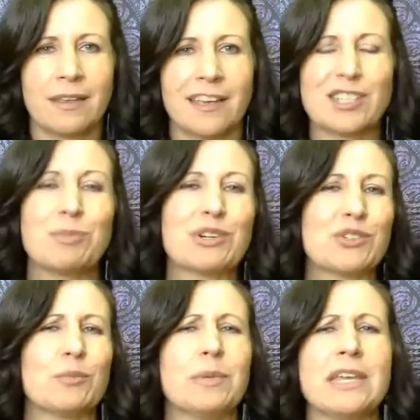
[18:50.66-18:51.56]
As
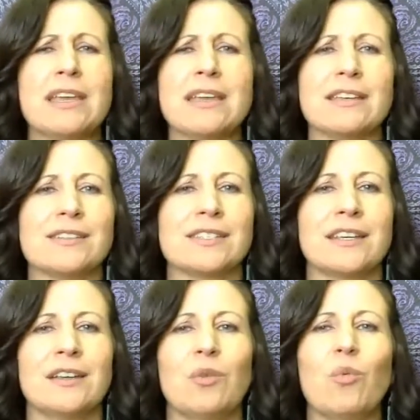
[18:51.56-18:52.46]
spiritual
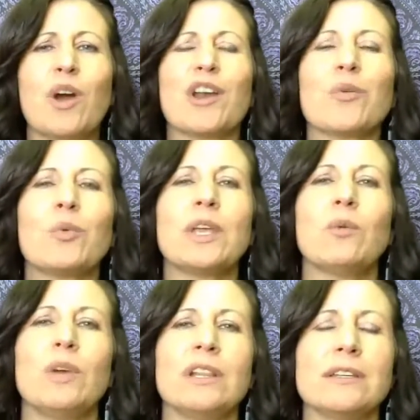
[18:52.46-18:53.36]
beings, what are we
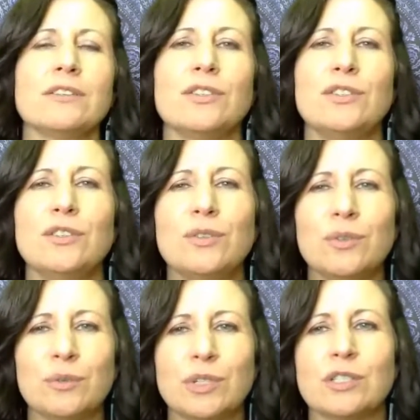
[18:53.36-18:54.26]
willing to
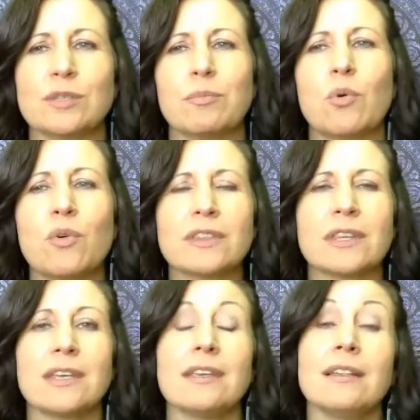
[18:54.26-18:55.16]
do to support the
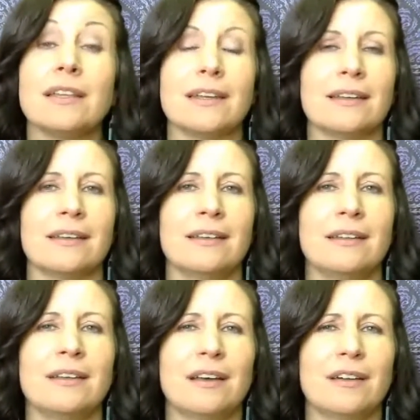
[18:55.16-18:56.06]
healing
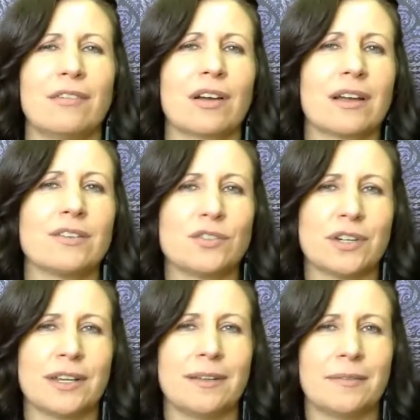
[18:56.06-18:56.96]
of our
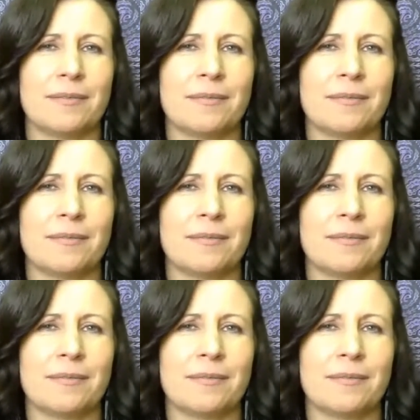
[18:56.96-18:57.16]
country?